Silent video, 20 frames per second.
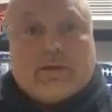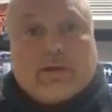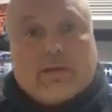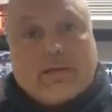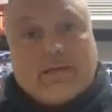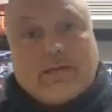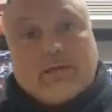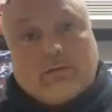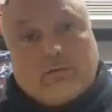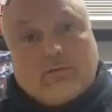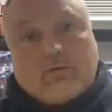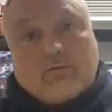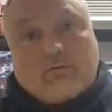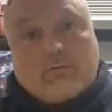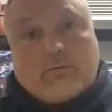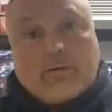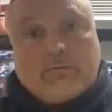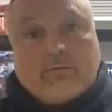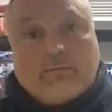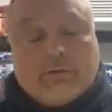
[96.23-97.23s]
bringing in a
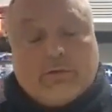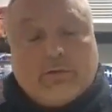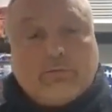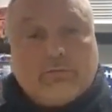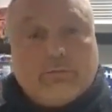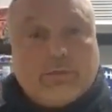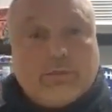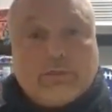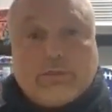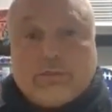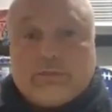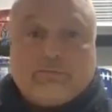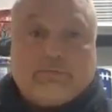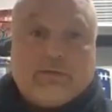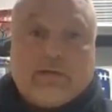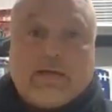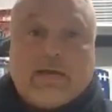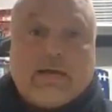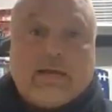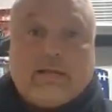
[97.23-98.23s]
little revenue,
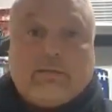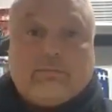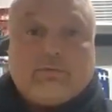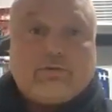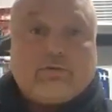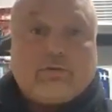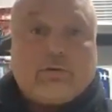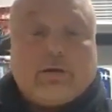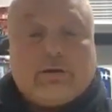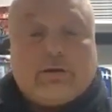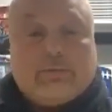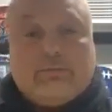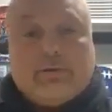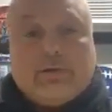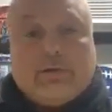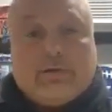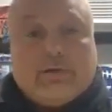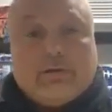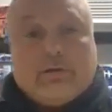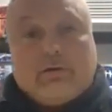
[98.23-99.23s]
because if not, I'm sure
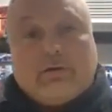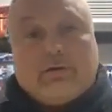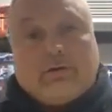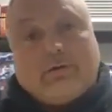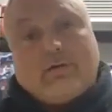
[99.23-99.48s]
I'd be